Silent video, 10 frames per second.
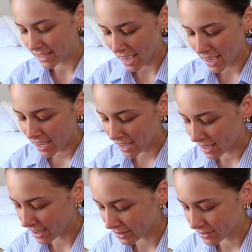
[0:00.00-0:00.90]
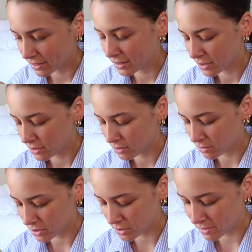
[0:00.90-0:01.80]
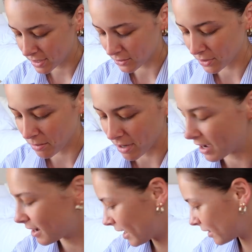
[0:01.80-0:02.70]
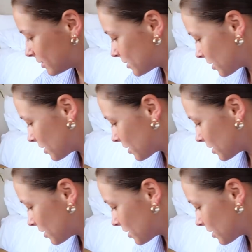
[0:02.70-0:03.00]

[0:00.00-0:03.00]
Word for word: yeah. What should we talk about? I got